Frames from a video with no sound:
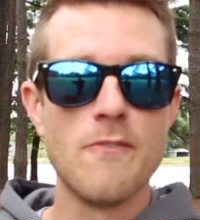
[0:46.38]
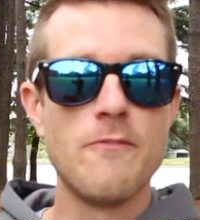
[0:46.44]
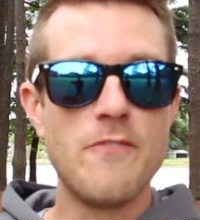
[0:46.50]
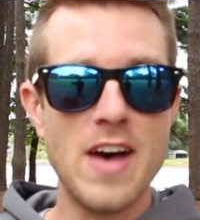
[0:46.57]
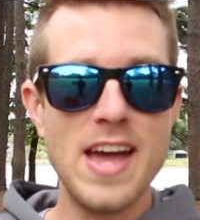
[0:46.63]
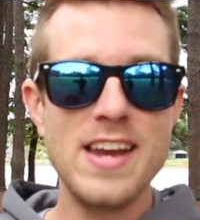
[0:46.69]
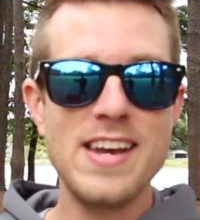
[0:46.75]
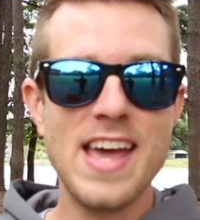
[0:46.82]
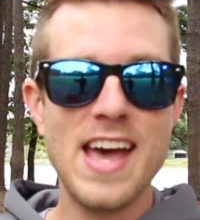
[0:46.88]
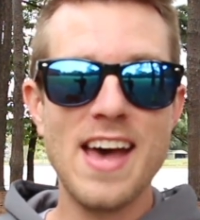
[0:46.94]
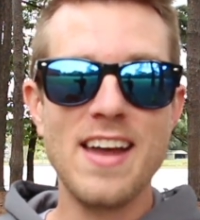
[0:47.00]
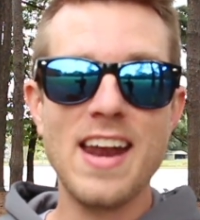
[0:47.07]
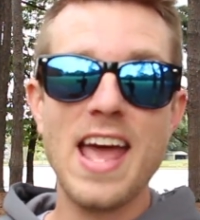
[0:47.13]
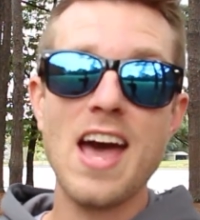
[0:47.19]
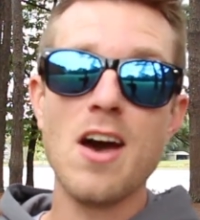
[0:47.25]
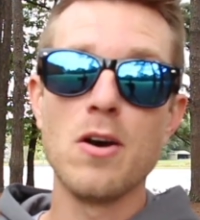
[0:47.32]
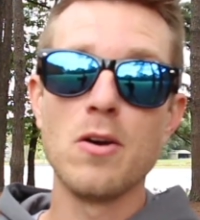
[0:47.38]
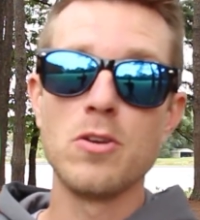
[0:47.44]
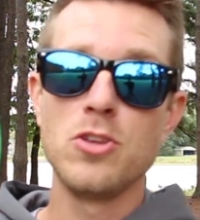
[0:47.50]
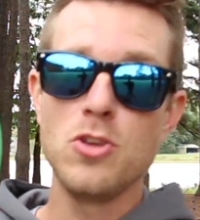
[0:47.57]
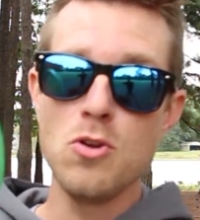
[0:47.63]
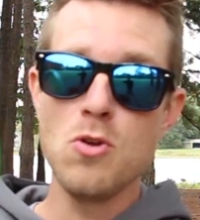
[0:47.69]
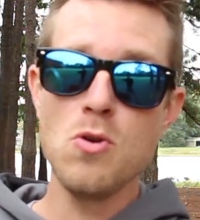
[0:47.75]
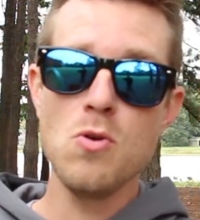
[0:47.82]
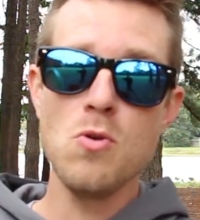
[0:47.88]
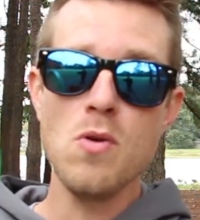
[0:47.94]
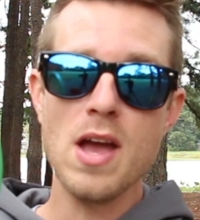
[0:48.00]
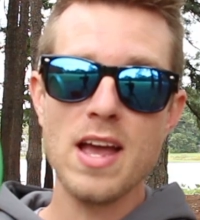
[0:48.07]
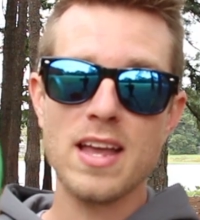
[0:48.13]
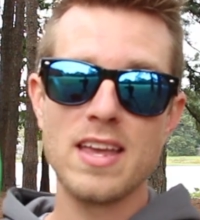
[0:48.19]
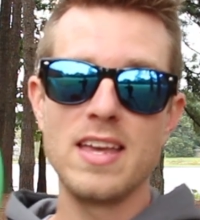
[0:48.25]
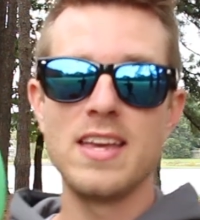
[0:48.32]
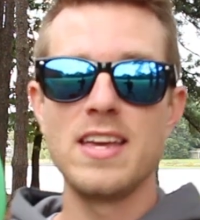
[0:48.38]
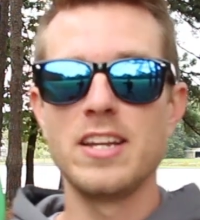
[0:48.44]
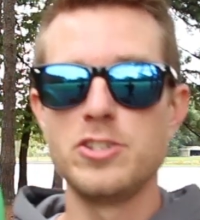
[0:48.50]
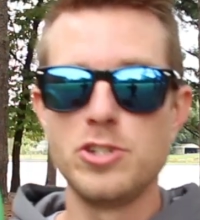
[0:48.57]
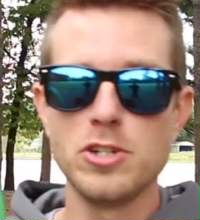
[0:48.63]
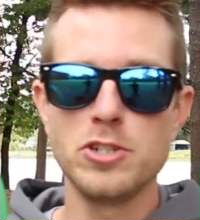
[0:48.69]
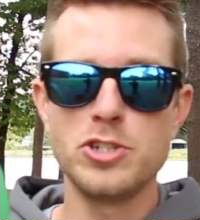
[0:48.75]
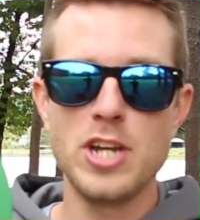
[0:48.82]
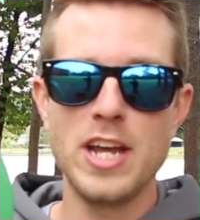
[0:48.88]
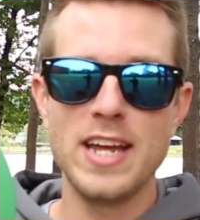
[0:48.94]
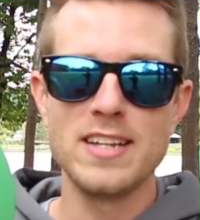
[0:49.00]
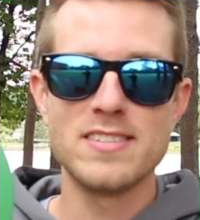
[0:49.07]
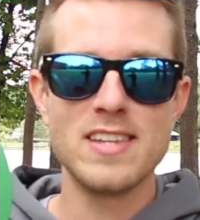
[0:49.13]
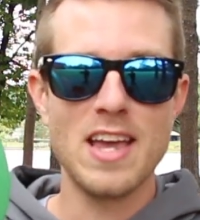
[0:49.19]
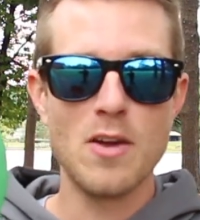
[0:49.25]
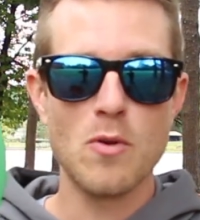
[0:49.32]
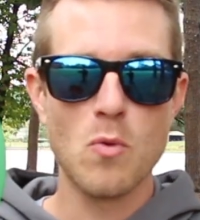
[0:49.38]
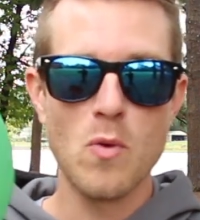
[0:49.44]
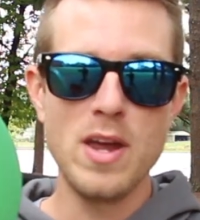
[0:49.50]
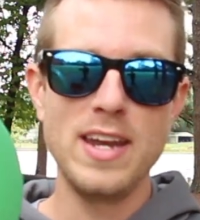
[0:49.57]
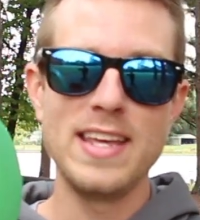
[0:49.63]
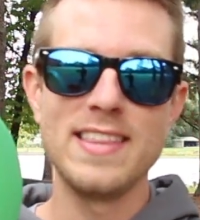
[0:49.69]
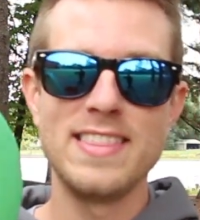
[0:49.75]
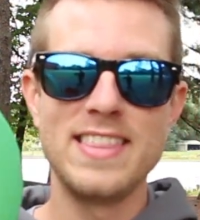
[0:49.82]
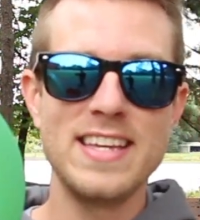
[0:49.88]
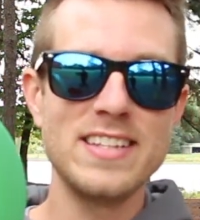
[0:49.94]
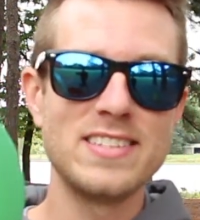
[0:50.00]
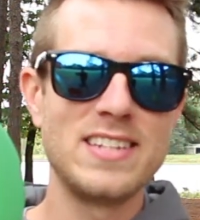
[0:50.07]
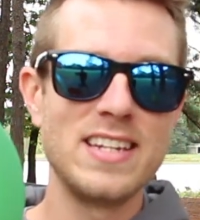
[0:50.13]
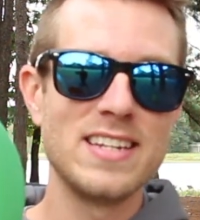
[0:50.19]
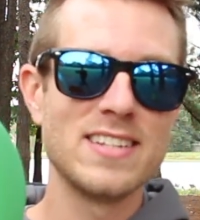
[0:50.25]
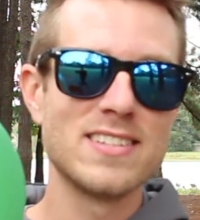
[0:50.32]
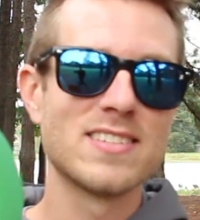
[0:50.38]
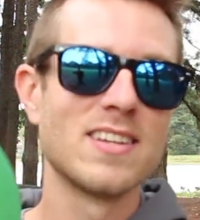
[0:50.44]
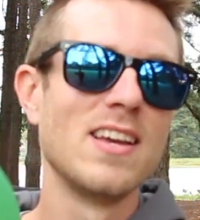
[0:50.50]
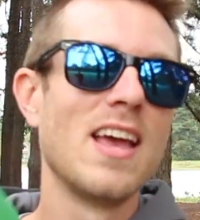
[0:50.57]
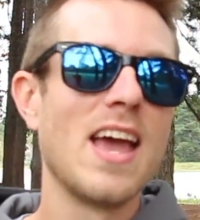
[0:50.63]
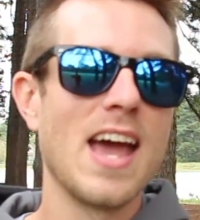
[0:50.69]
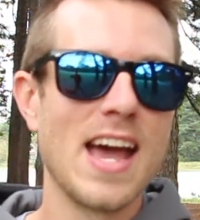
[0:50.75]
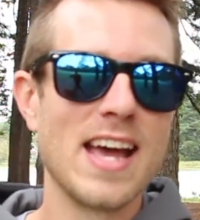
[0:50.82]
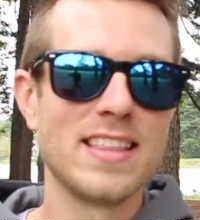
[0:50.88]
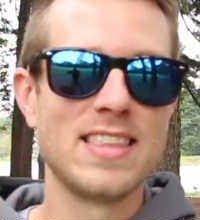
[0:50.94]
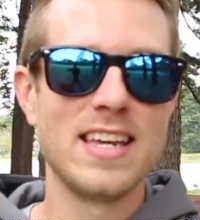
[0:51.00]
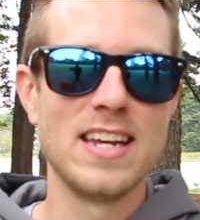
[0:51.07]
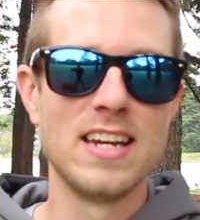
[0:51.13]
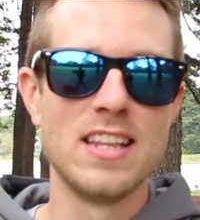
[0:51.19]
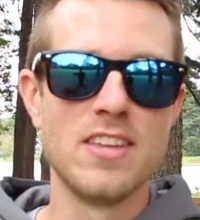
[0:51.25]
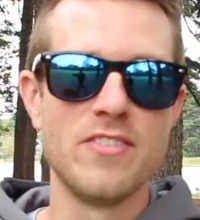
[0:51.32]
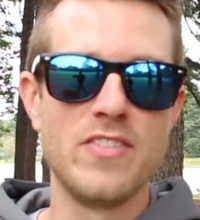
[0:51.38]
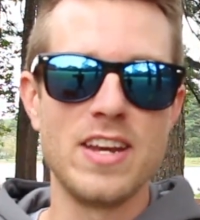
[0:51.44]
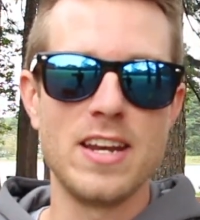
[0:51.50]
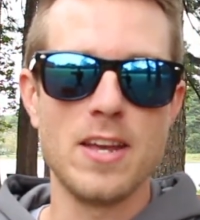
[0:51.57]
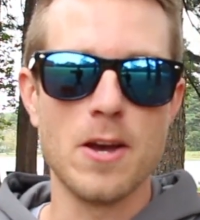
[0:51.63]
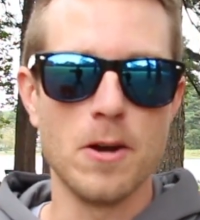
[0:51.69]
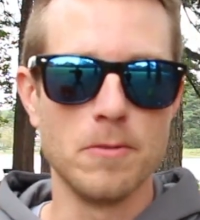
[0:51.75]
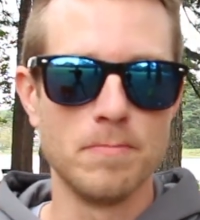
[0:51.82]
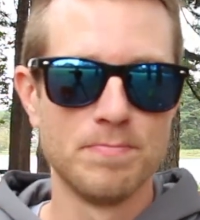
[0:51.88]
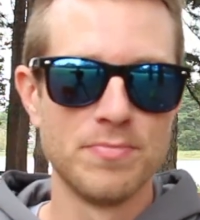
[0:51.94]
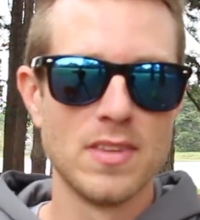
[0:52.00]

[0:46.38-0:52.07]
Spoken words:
Find out how you can get your chance at winning this disc at the end of the video.